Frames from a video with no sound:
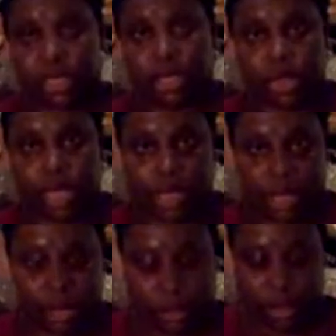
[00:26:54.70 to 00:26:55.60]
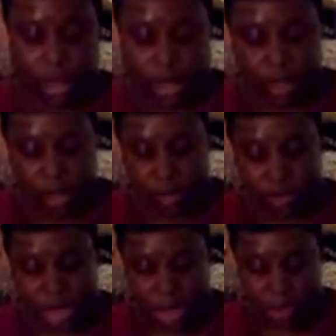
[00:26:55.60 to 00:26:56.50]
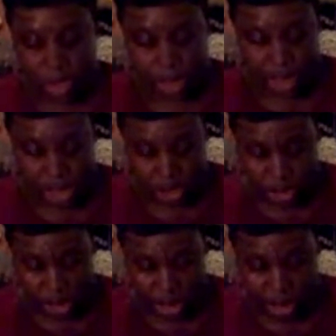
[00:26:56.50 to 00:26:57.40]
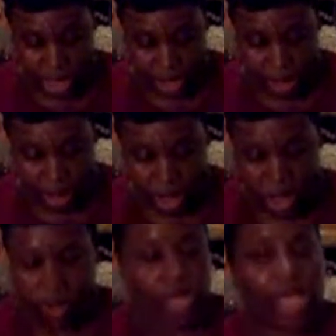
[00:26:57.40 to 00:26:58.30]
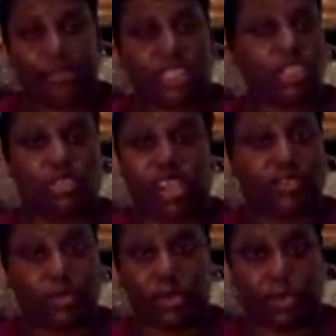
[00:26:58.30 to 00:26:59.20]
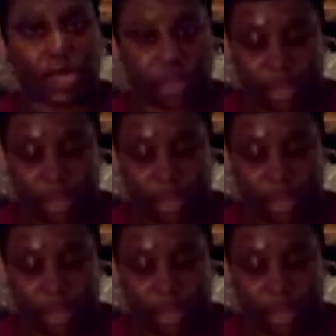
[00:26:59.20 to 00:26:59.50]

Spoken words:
that one thing I want to touch on is that we have to strive to be better